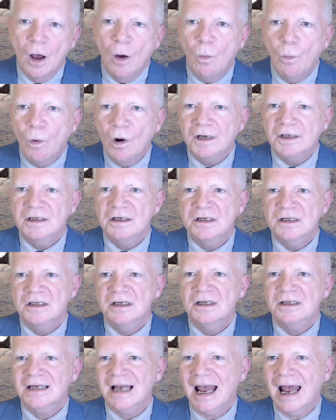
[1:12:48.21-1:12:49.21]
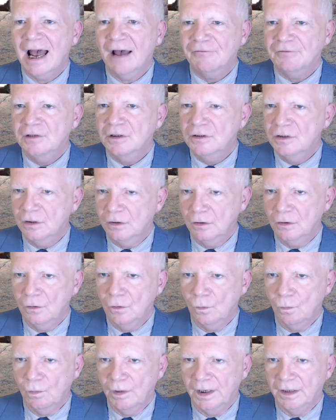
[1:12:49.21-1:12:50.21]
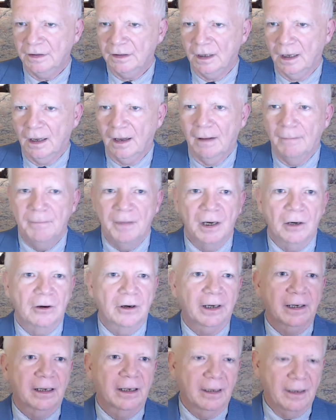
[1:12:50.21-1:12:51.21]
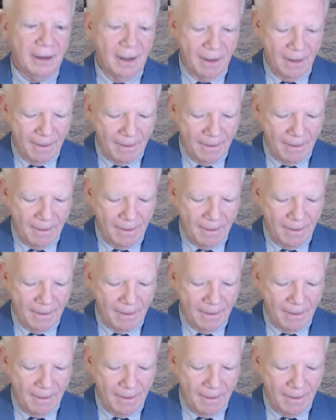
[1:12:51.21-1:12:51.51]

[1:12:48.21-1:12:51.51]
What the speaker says: What does this have to do with American